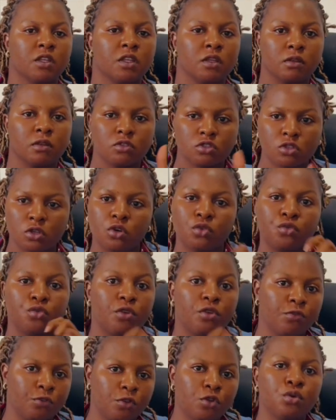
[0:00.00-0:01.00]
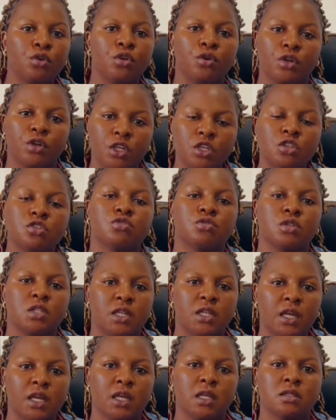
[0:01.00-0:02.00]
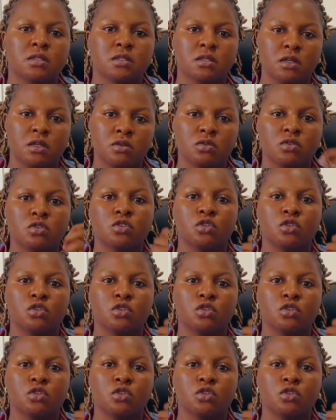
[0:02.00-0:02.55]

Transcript: So review your history taking skills.